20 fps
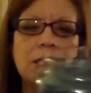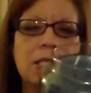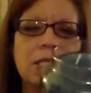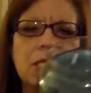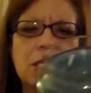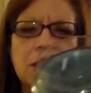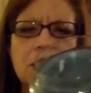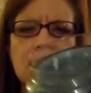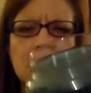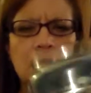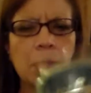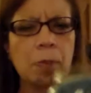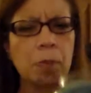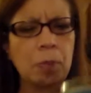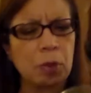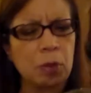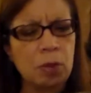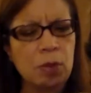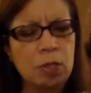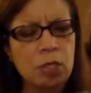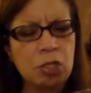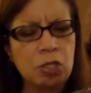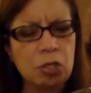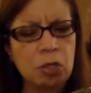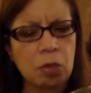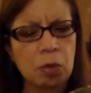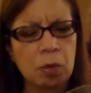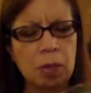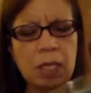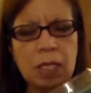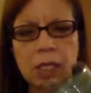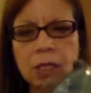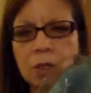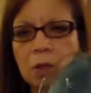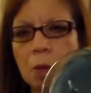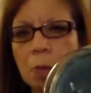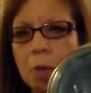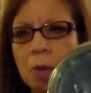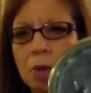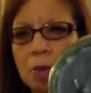This is like a bluish green
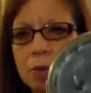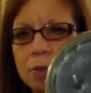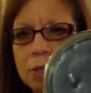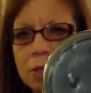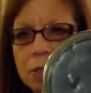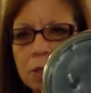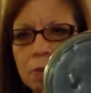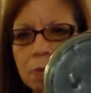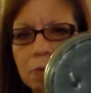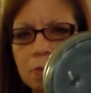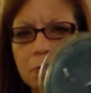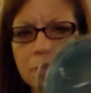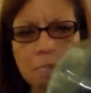almost.